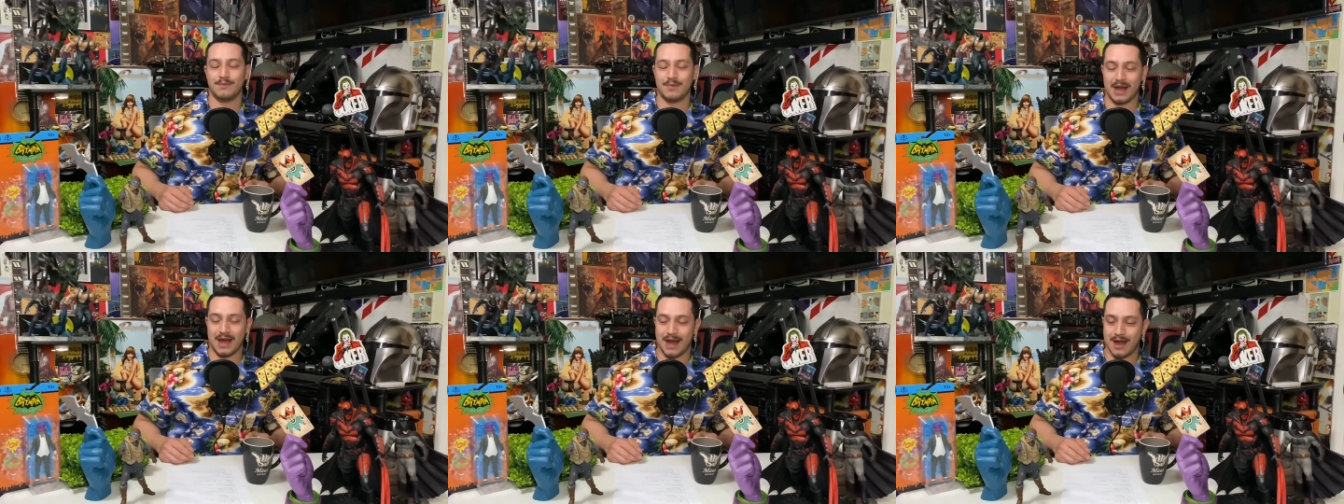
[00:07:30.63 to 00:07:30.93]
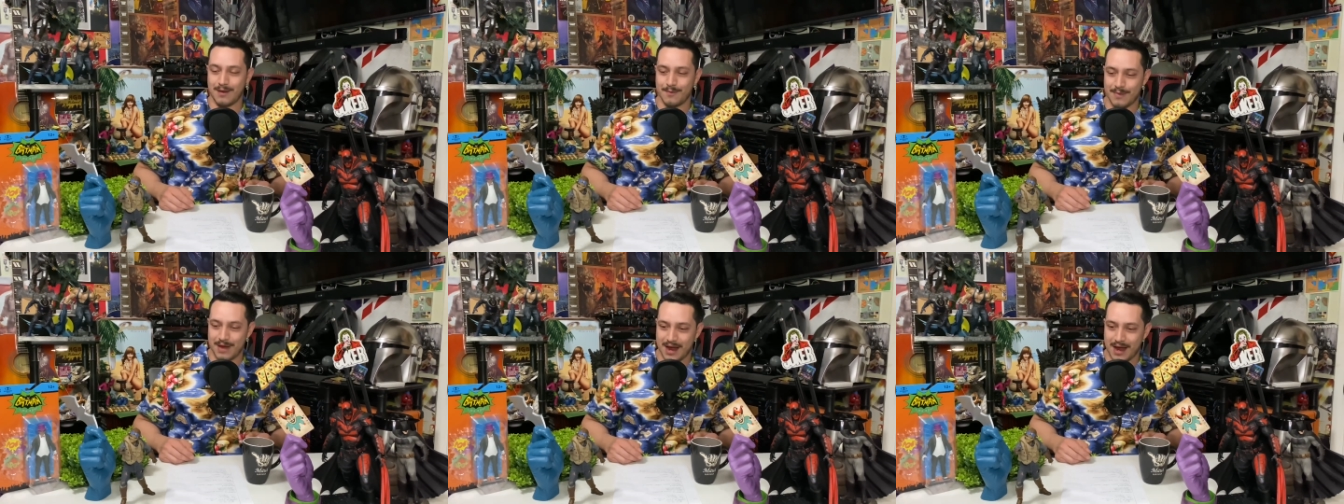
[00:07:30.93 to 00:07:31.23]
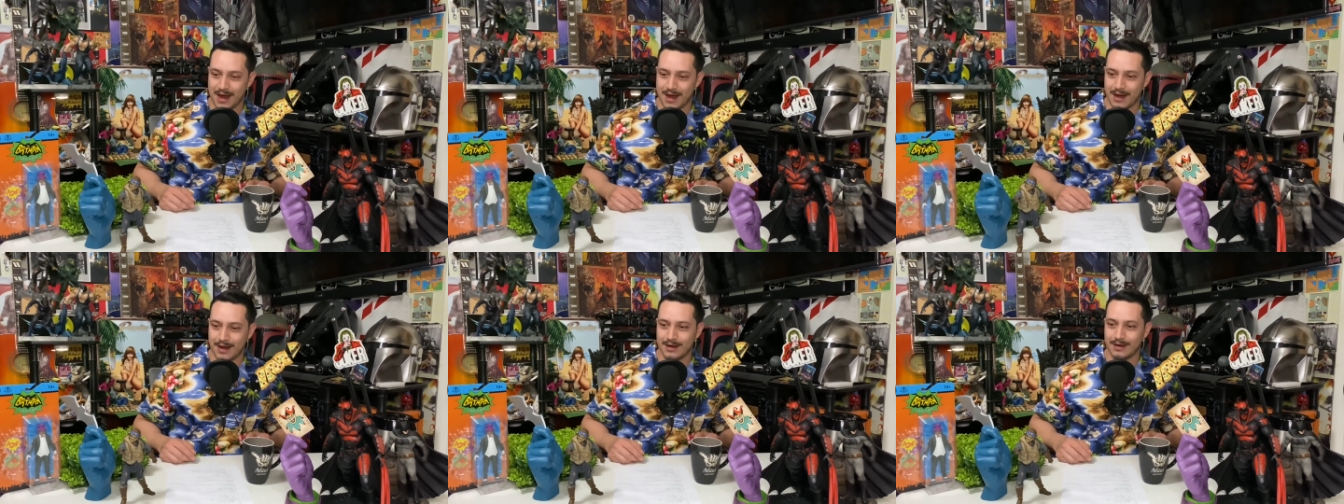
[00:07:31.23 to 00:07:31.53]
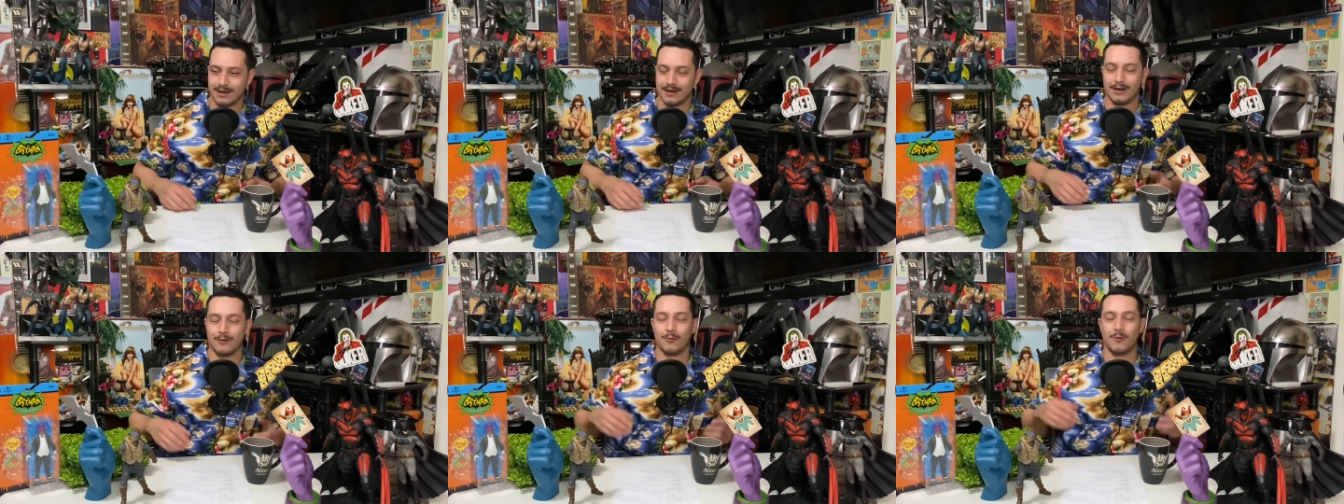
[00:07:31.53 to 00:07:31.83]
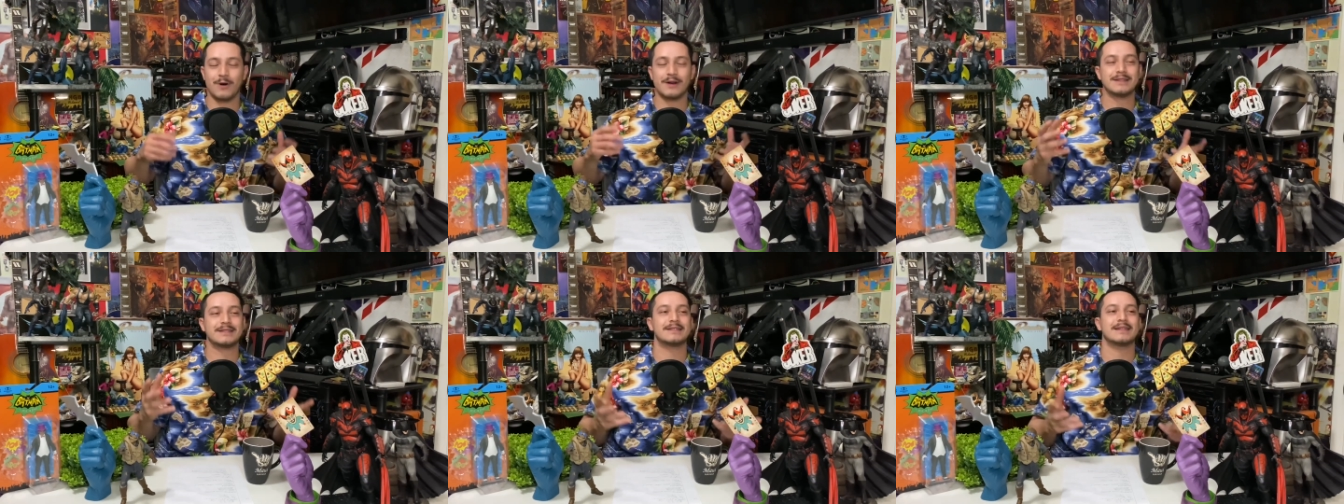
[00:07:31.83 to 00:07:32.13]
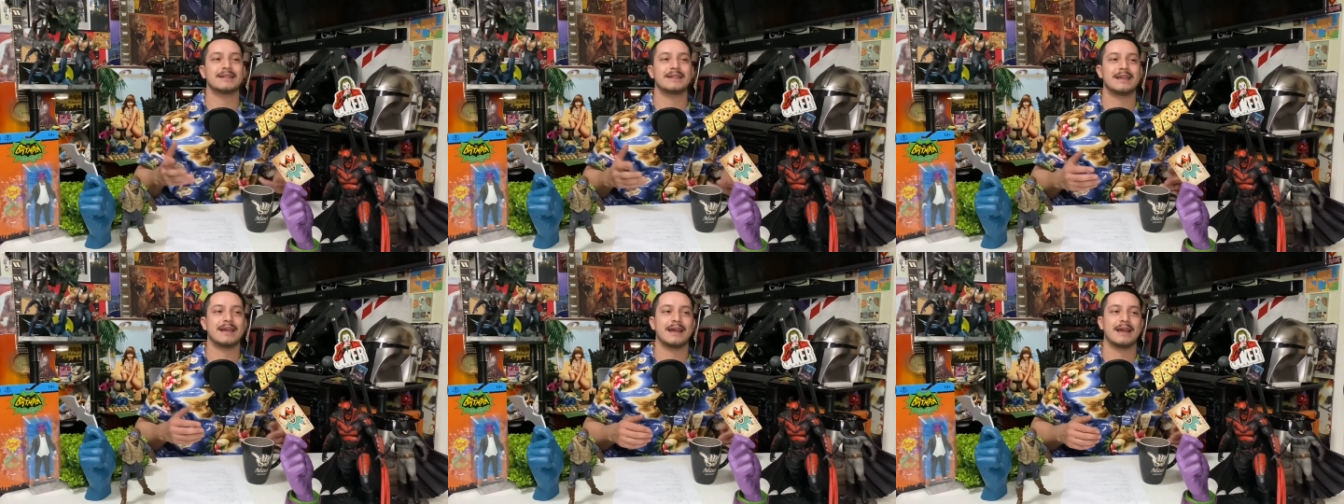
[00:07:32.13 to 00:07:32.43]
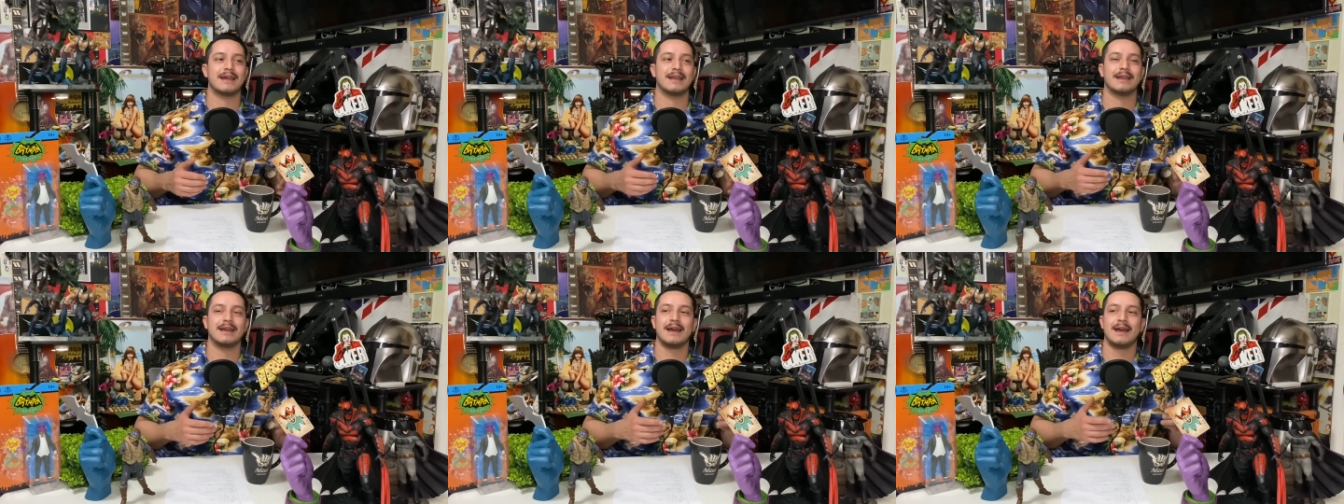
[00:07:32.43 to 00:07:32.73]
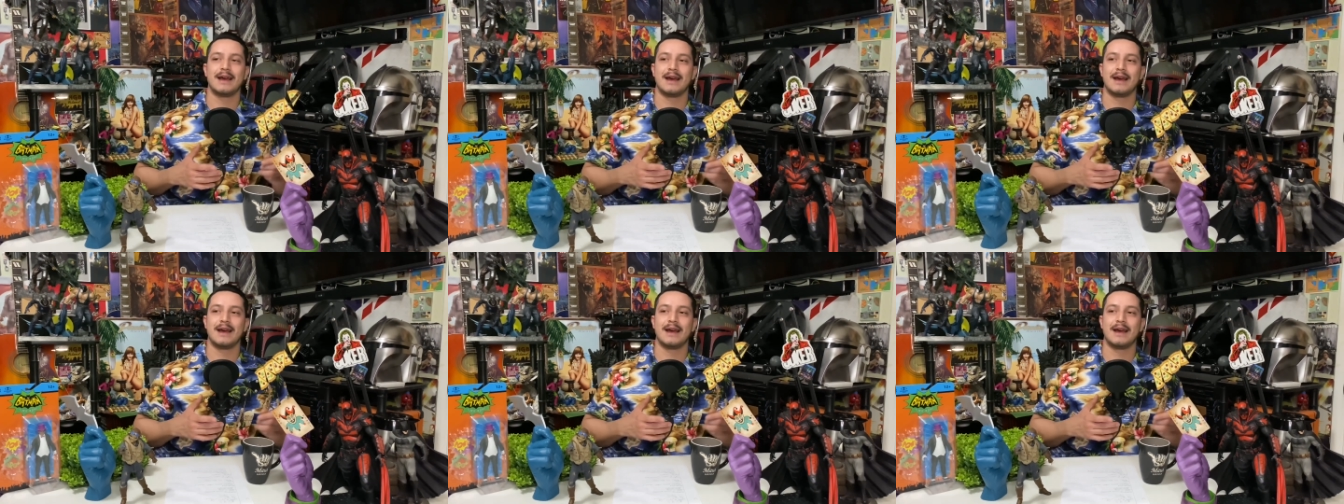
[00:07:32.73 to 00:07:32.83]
Batman once again.